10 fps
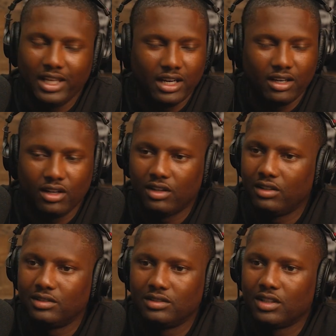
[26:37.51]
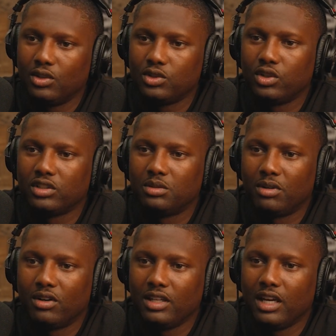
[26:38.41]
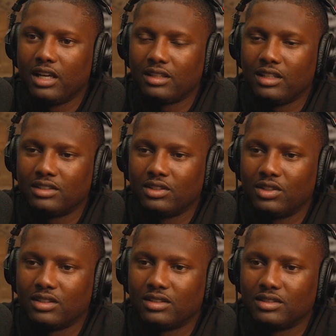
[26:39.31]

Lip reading: Not at all. Coach Cristobal, he got things in order.